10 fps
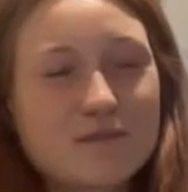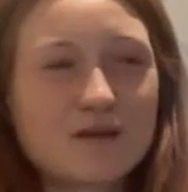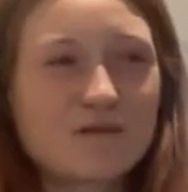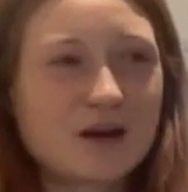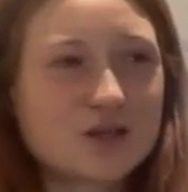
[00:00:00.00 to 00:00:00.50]
it for
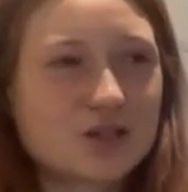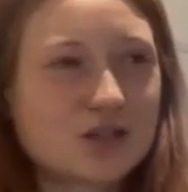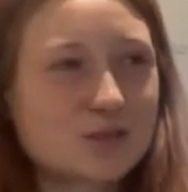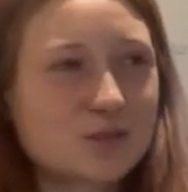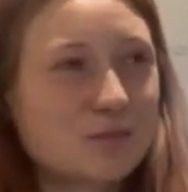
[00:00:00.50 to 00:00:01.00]

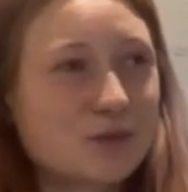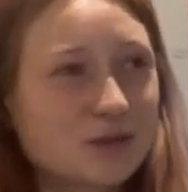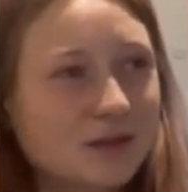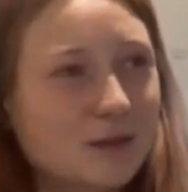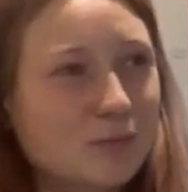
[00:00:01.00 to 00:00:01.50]
manufacture so we can
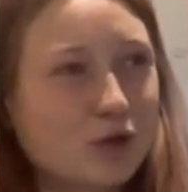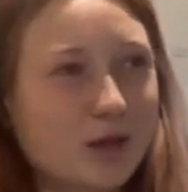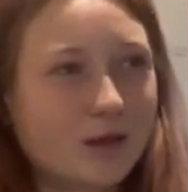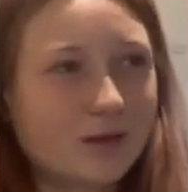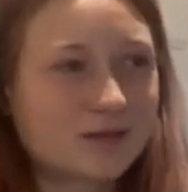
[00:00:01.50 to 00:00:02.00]
build it and put
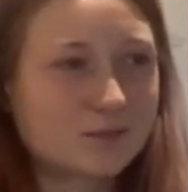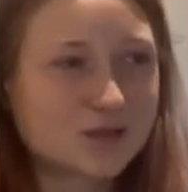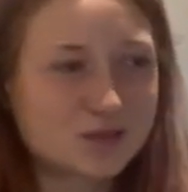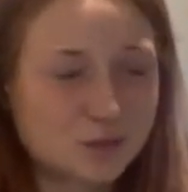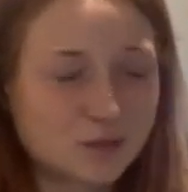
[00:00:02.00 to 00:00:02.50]
it in
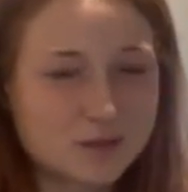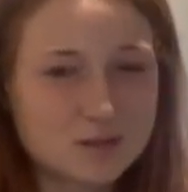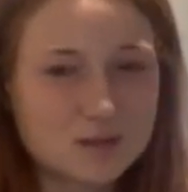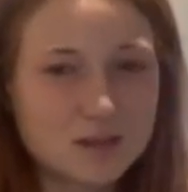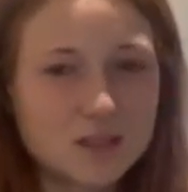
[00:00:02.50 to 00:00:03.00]
customers'
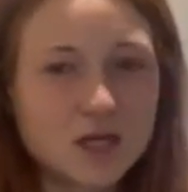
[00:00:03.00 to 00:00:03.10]
sewers.